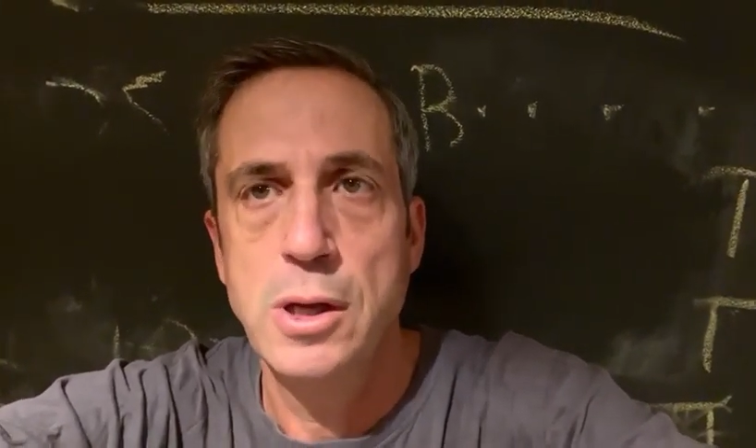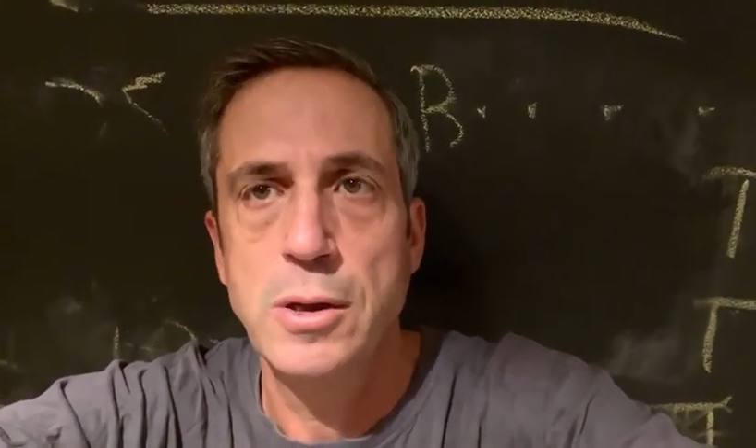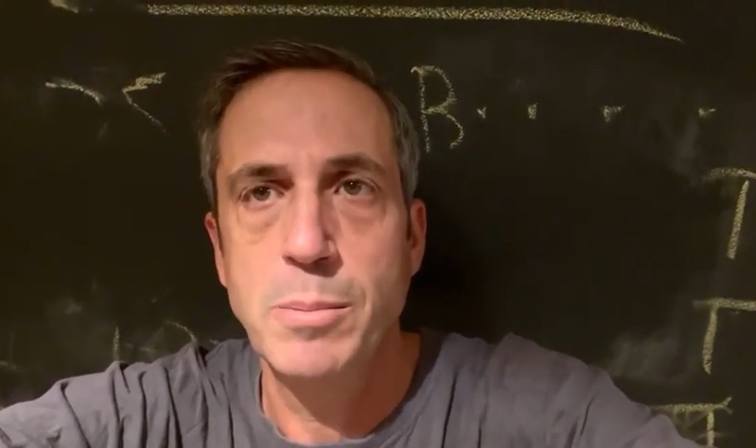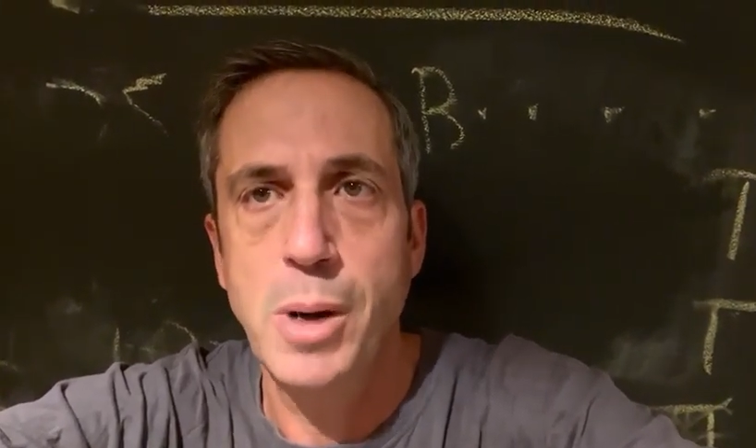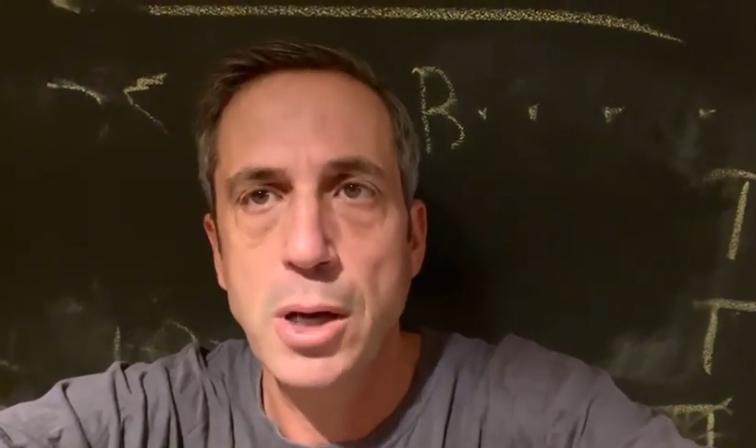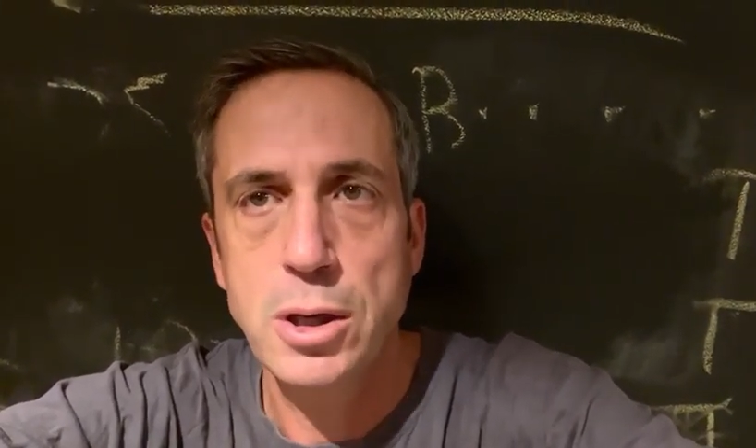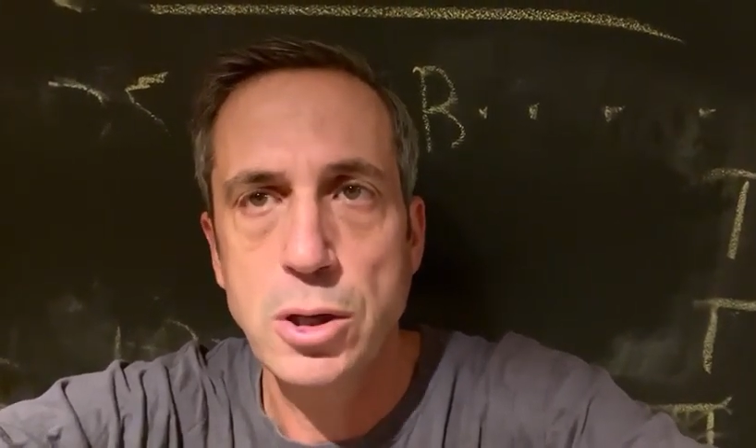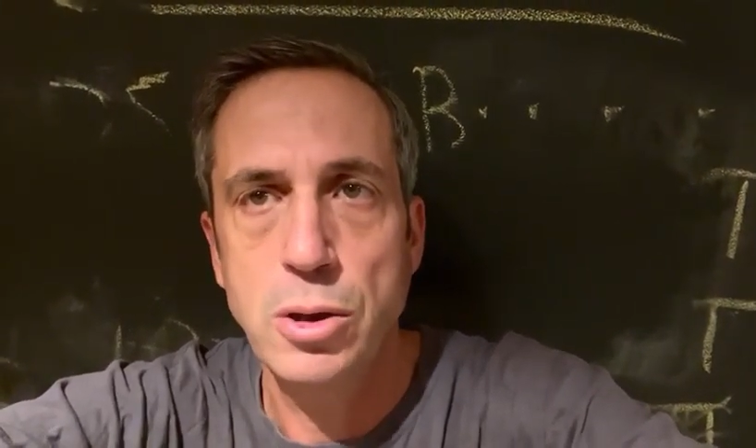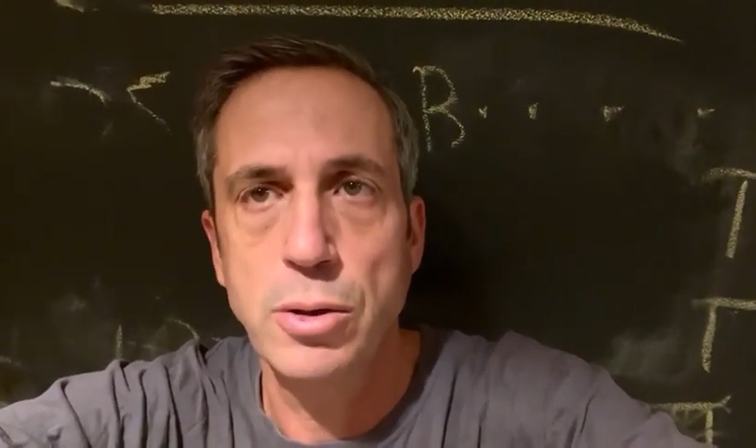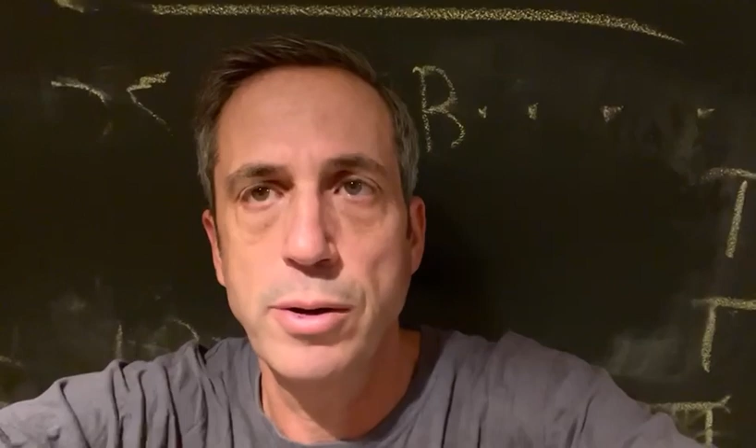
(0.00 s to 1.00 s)
The MAGA
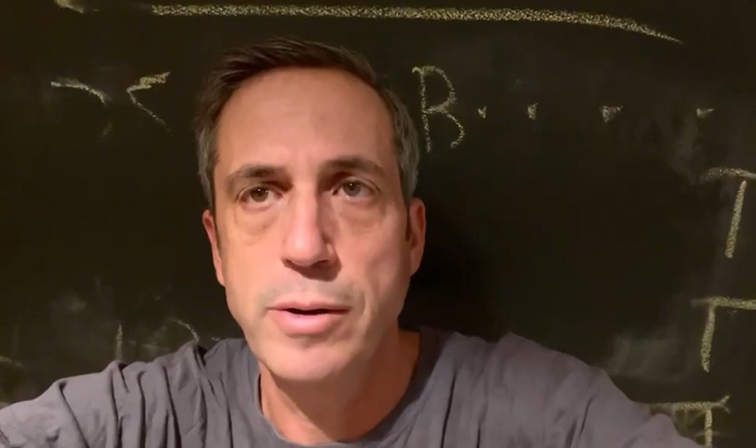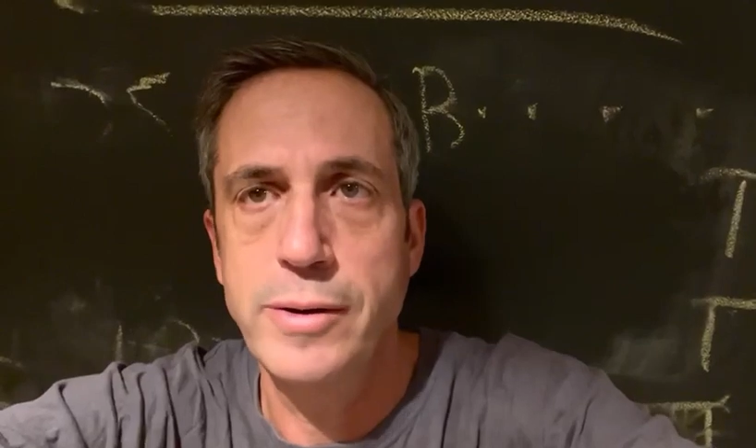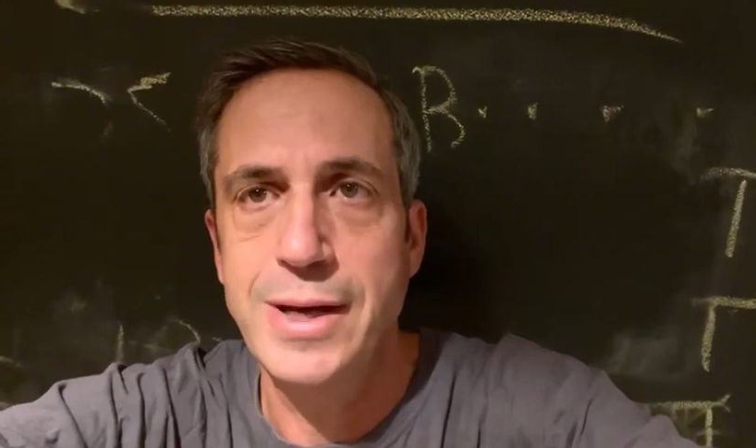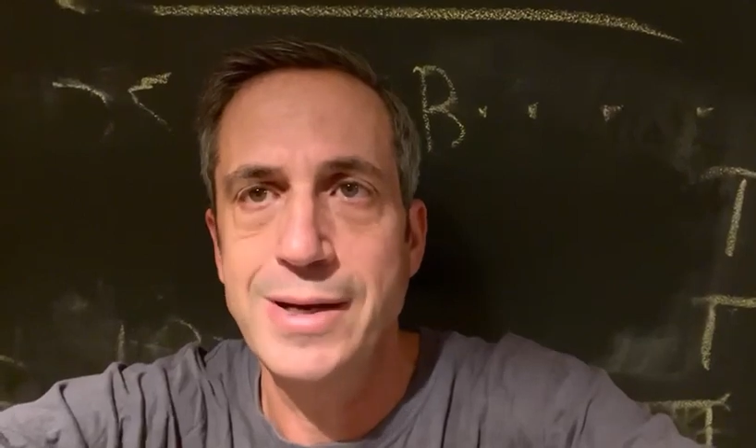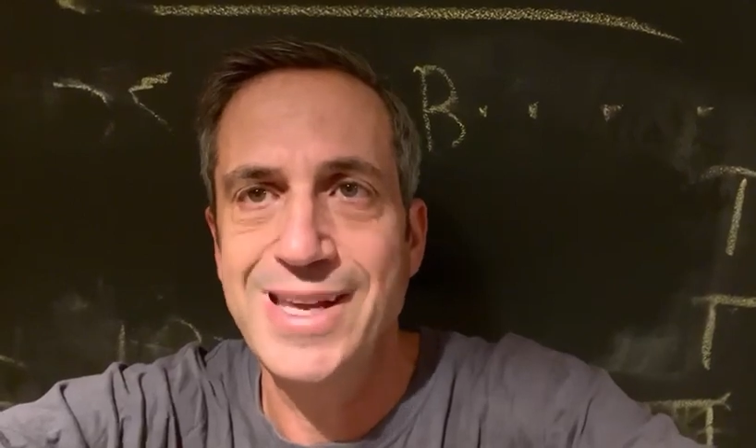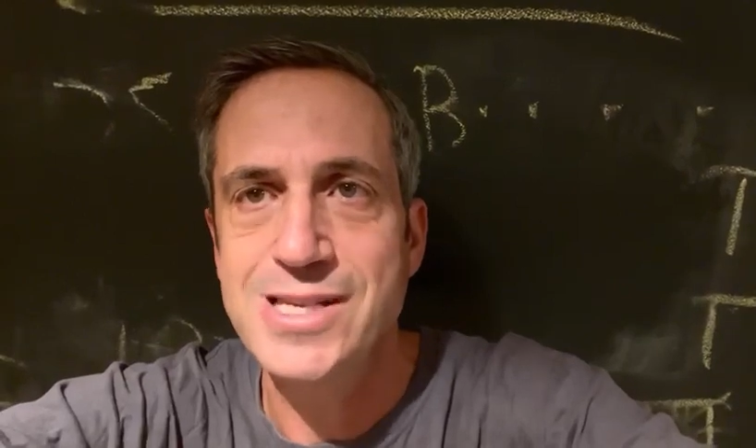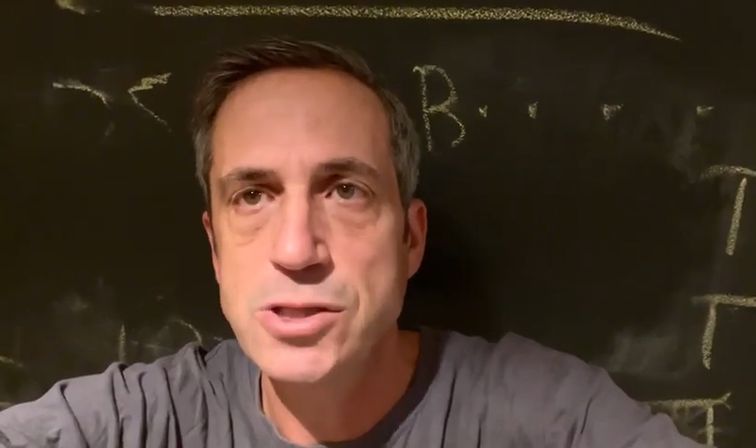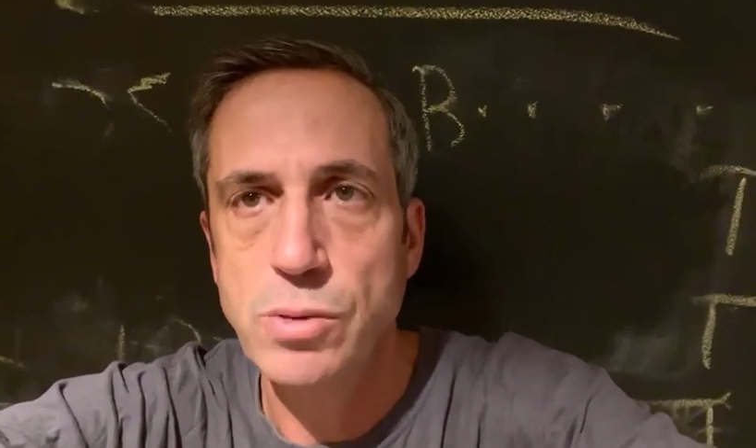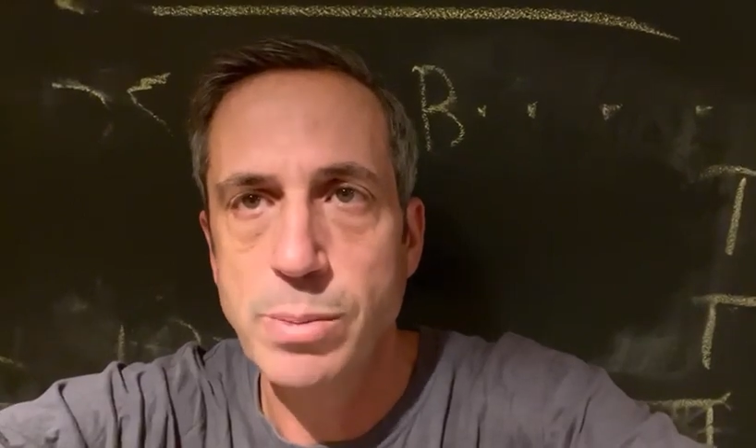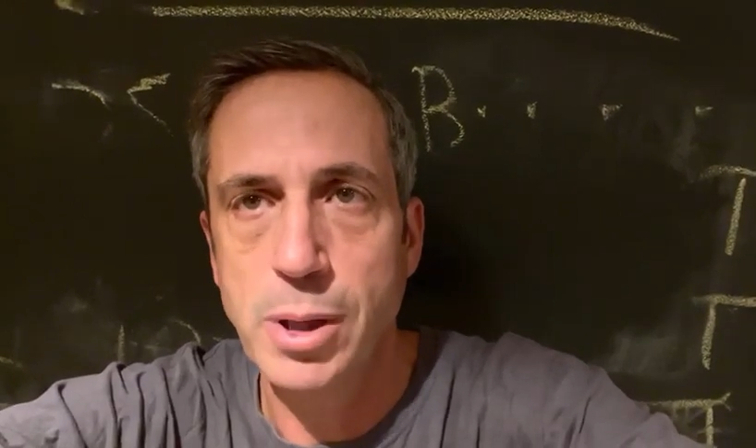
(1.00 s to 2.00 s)
cult that is the
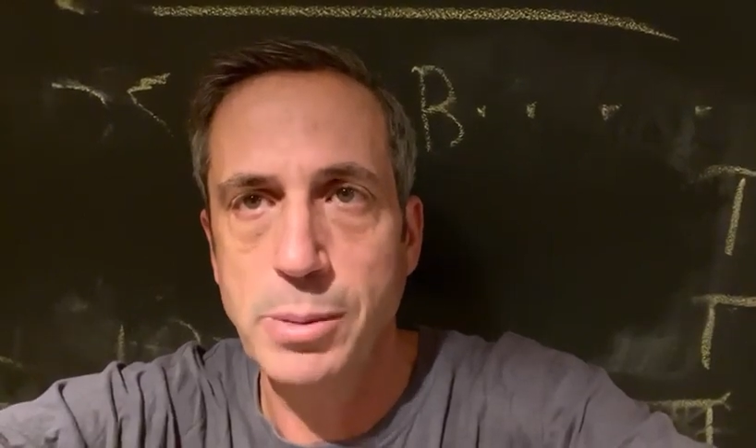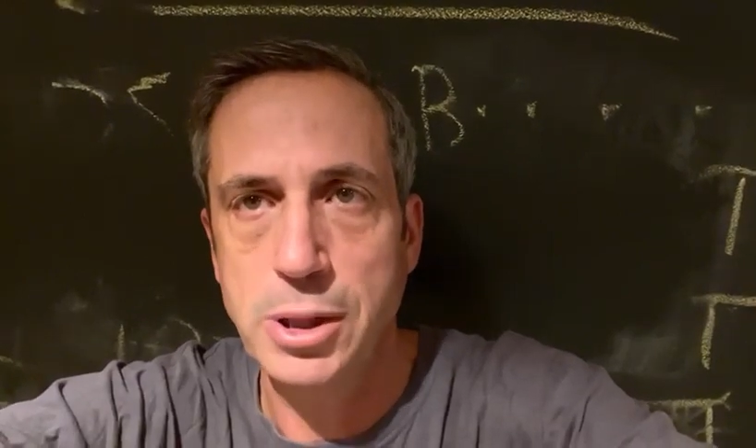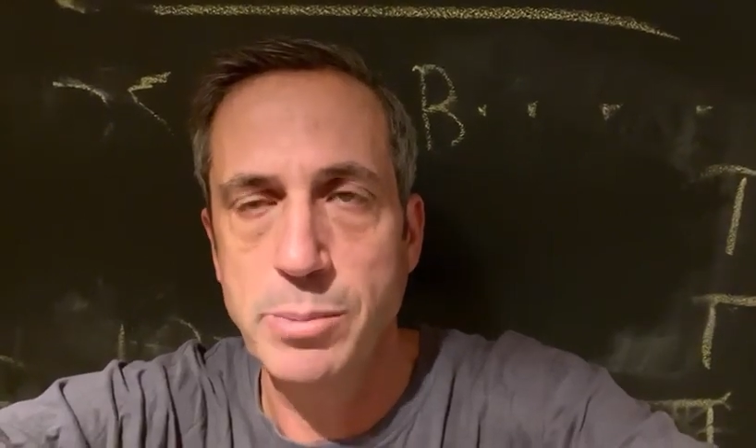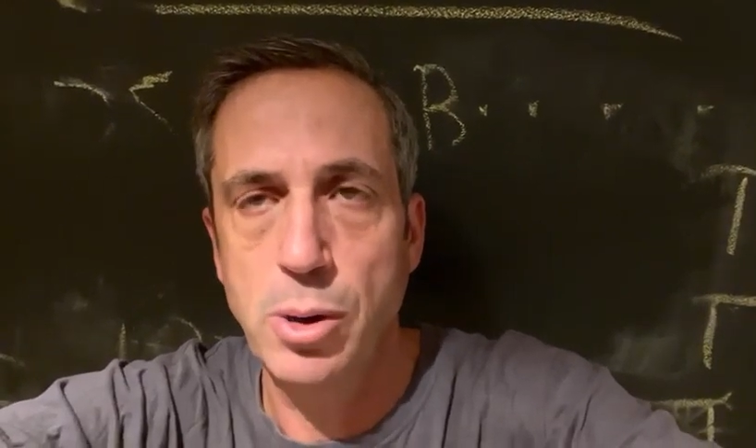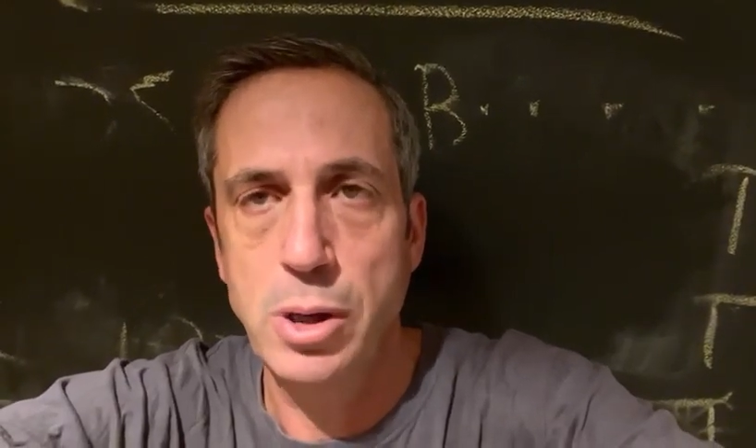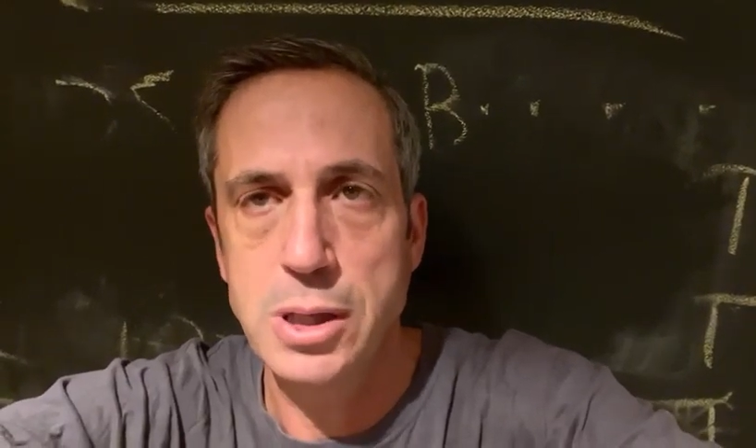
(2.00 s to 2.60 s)
Republican Party,